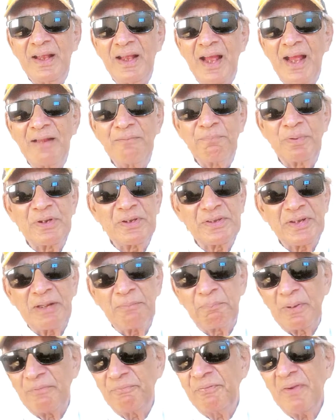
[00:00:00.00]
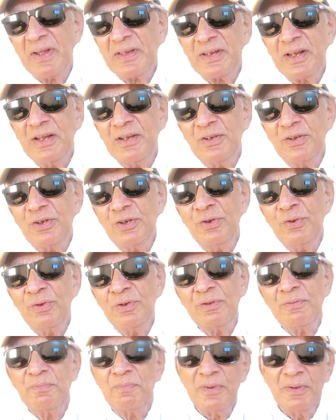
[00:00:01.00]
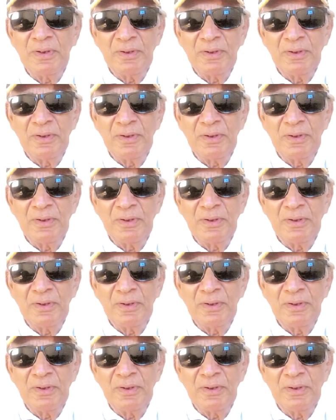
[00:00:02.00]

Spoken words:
and present perfect continuous